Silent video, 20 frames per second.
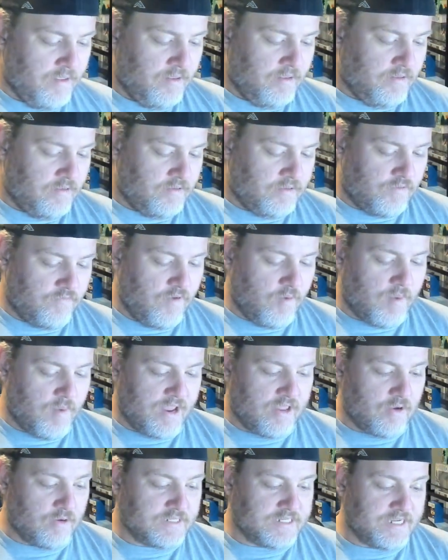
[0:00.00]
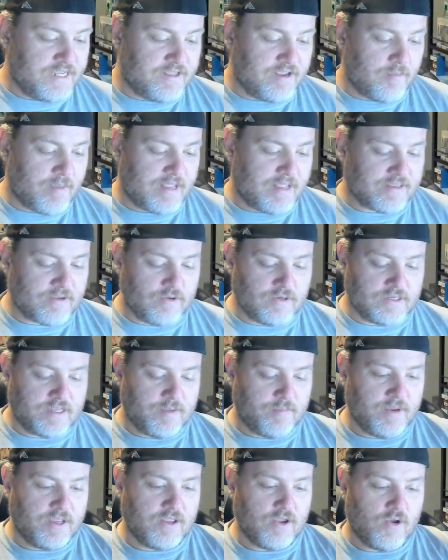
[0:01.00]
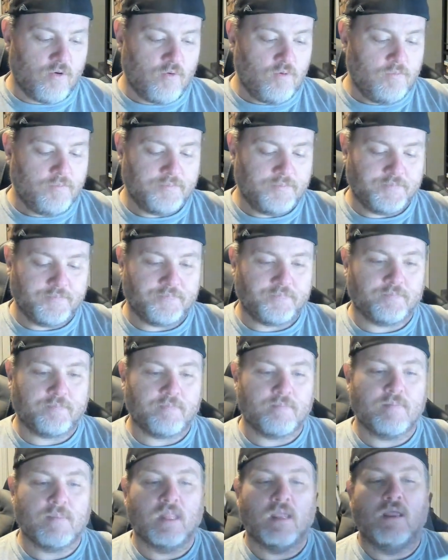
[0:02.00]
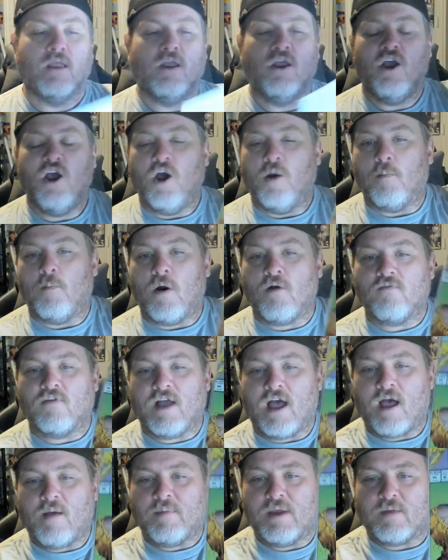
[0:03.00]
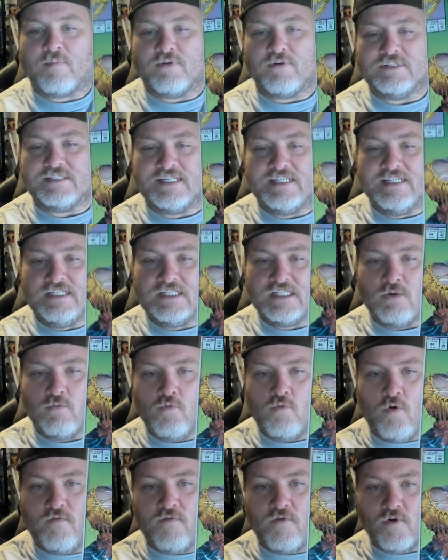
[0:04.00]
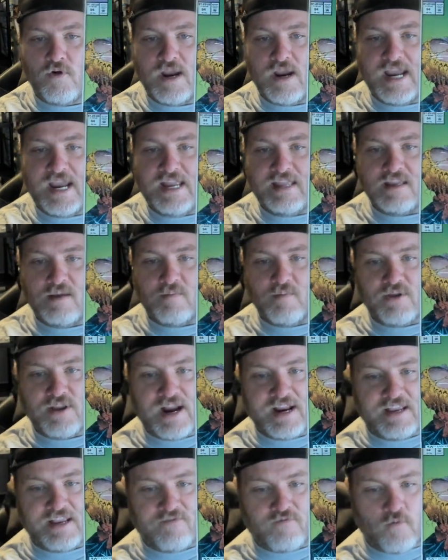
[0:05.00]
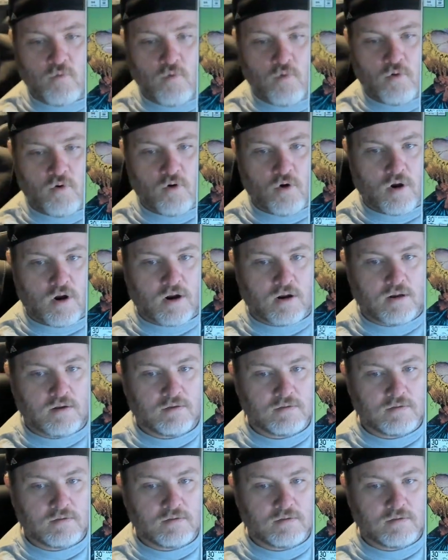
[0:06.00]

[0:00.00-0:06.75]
So if anybody knows anything about those, let me know. Marvel Comic presents Wolverine number 94.